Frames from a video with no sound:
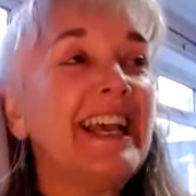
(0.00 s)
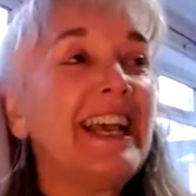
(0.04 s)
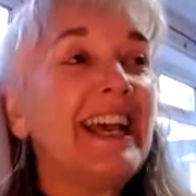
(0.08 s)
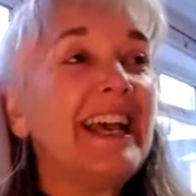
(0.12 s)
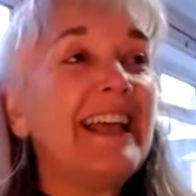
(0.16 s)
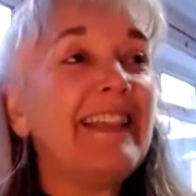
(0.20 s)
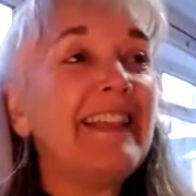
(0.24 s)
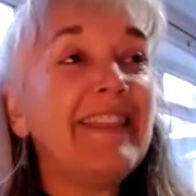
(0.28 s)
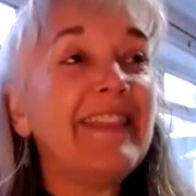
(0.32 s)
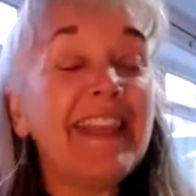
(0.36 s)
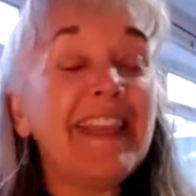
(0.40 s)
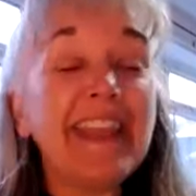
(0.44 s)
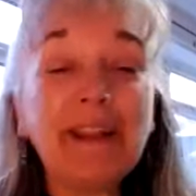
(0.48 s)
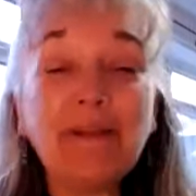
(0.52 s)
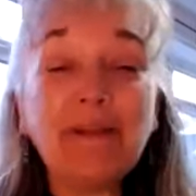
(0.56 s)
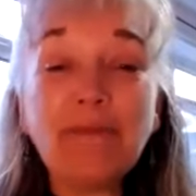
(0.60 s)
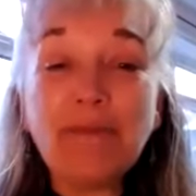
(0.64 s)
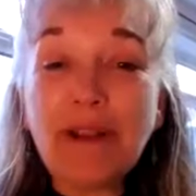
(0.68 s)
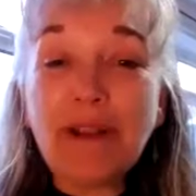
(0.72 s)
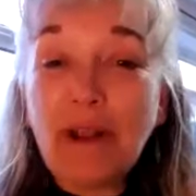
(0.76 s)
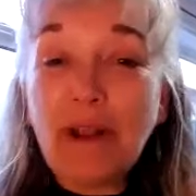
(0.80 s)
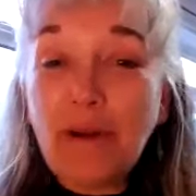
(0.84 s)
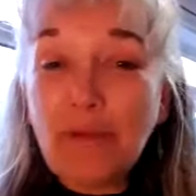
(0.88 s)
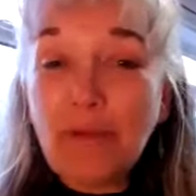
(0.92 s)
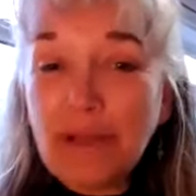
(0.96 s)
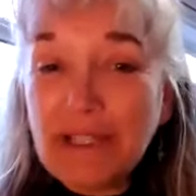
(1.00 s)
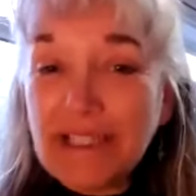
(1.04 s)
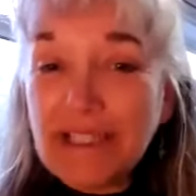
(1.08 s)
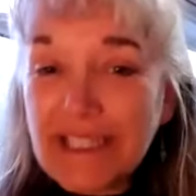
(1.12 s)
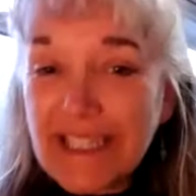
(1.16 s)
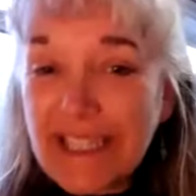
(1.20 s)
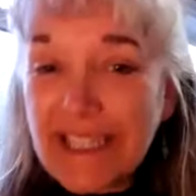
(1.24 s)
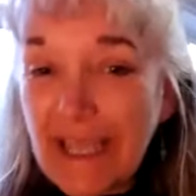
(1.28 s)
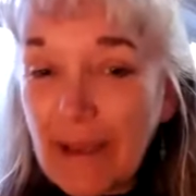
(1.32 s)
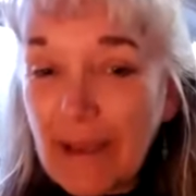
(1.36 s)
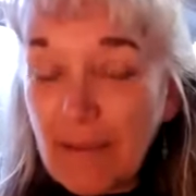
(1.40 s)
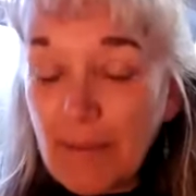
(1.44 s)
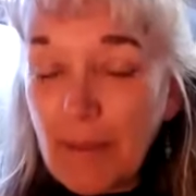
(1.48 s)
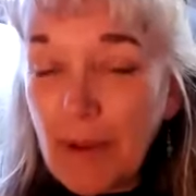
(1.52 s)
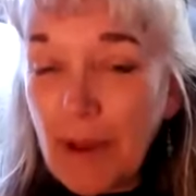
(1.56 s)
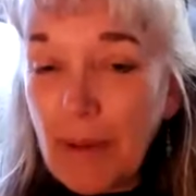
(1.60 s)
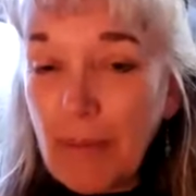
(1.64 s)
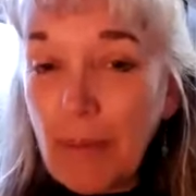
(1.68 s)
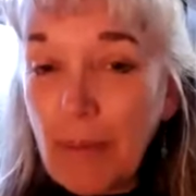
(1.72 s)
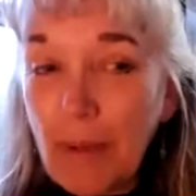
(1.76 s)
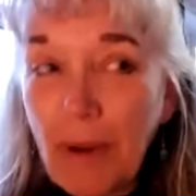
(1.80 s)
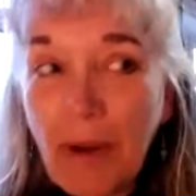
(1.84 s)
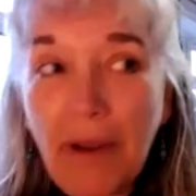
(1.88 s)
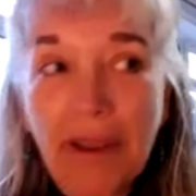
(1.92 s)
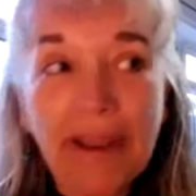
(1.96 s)
And then when I went to get my
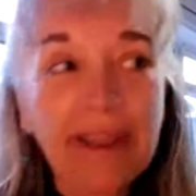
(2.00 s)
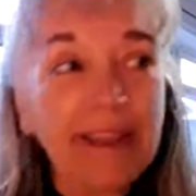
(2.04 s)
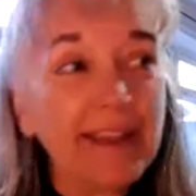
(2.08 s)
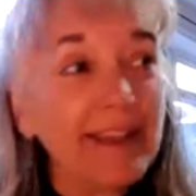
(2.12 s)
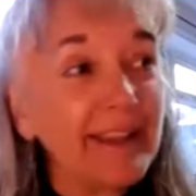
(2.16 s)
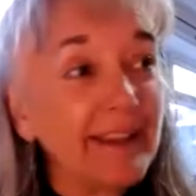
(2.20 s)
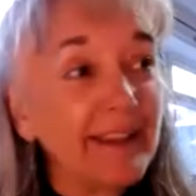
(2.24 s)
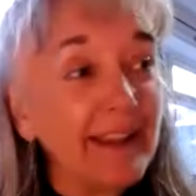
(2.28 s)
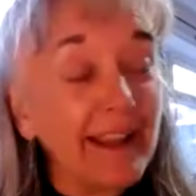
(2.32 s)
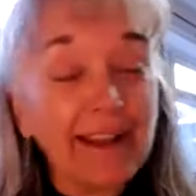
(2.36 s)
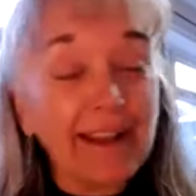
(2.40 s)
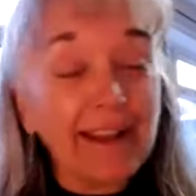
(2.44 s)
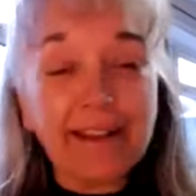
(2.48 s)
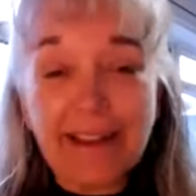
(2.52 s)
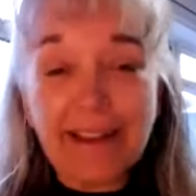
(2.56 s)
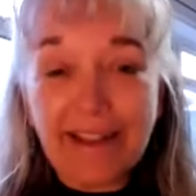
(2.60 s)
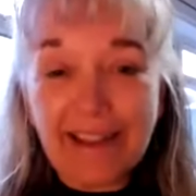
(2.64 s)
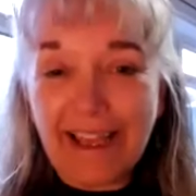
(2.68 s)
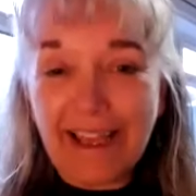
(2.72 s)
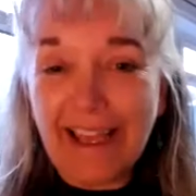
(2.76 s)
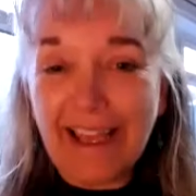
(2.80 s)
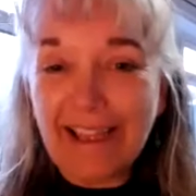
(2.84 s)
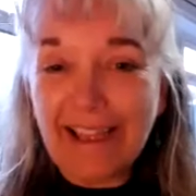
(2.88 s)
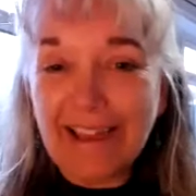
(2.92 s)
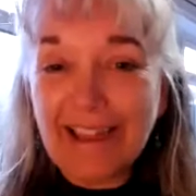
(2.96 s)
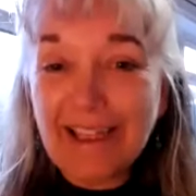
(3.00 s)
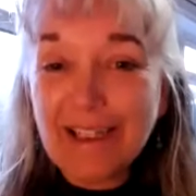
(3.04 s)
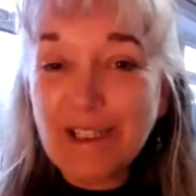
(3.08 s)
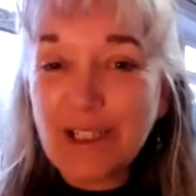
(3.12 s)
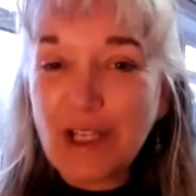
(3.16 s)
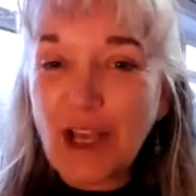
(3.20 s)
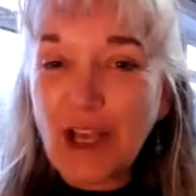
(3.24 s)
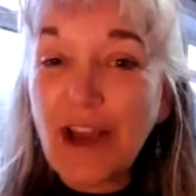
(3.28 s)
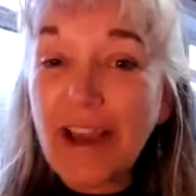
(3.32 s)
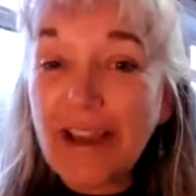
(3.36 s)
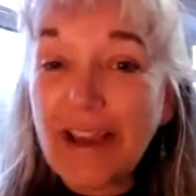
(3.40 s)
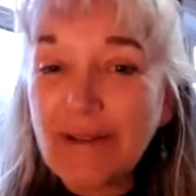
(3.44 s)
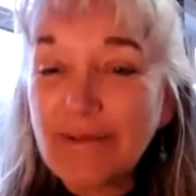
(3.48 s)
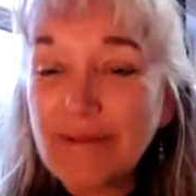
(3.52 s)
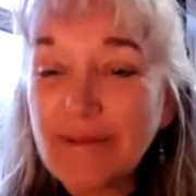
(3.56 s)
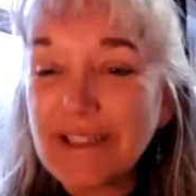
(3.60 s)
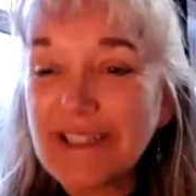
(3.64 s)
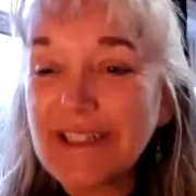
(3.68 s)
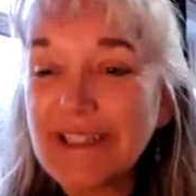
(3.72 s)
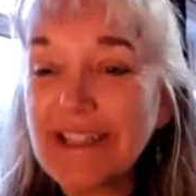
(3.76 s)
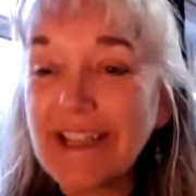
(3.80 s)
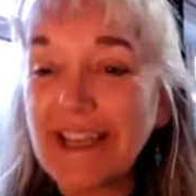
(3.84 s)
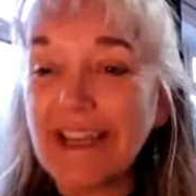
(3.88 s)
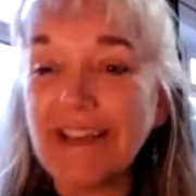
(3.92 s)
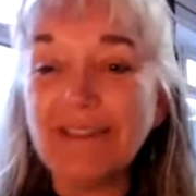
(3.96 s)
bike, it had the tire was
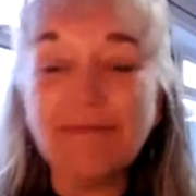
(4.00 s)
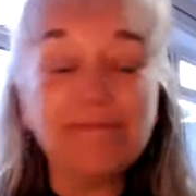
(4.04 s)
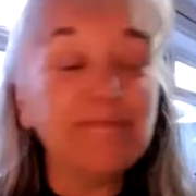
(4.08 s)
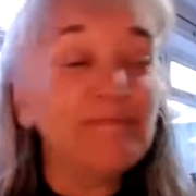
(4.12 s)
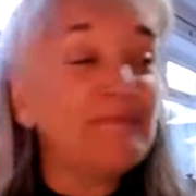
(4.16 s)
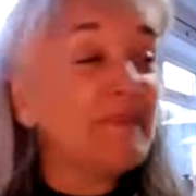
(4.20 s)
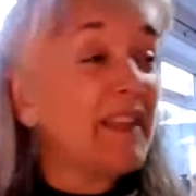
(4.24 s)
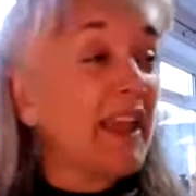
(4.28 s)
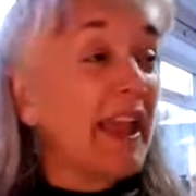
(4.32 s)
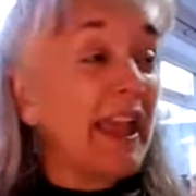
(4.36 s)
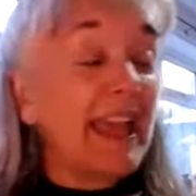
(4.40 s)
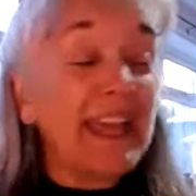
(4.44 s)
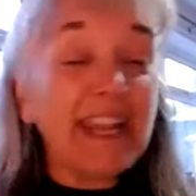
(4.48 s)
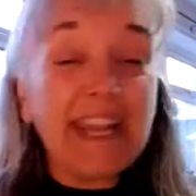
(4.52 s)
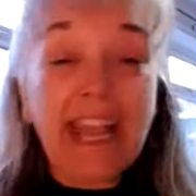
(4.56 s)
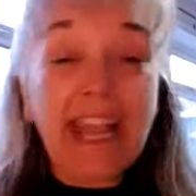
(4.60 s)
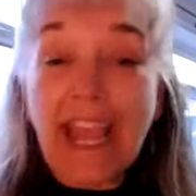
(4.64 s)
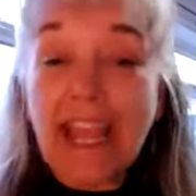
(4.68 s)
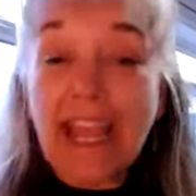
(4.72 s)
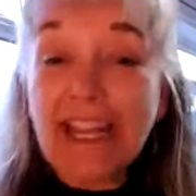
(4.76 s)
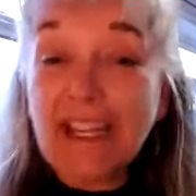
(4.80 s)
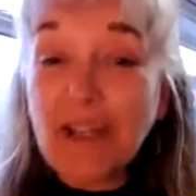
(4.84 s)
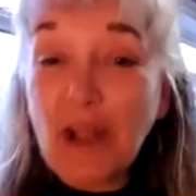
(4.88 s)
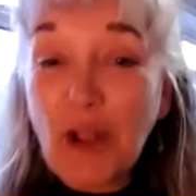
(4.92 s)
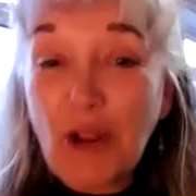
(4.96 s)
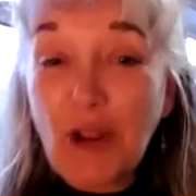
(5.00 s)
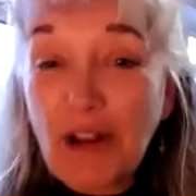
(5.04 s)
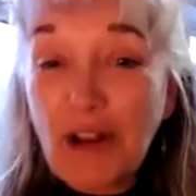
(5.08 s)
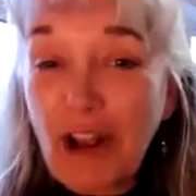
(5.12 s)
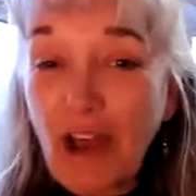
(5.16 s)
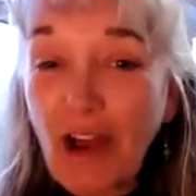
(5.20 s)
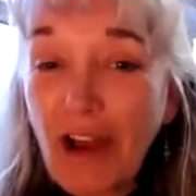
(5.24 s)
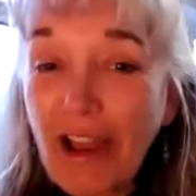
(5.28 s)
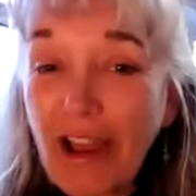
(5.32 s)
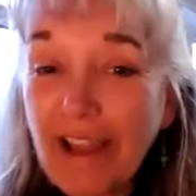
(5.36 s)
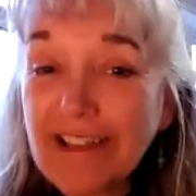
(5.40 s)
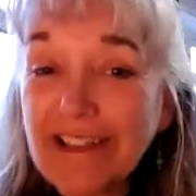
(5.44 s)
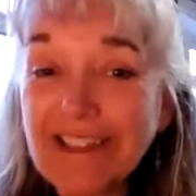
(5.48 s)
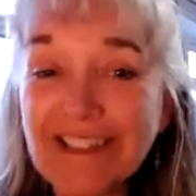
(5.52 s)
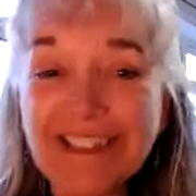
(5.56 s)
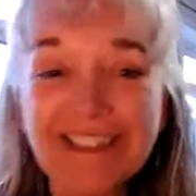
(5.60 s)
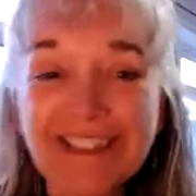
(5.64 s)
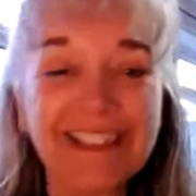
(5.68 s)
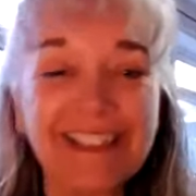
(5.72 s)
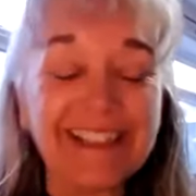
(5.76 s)
down and it had no lights.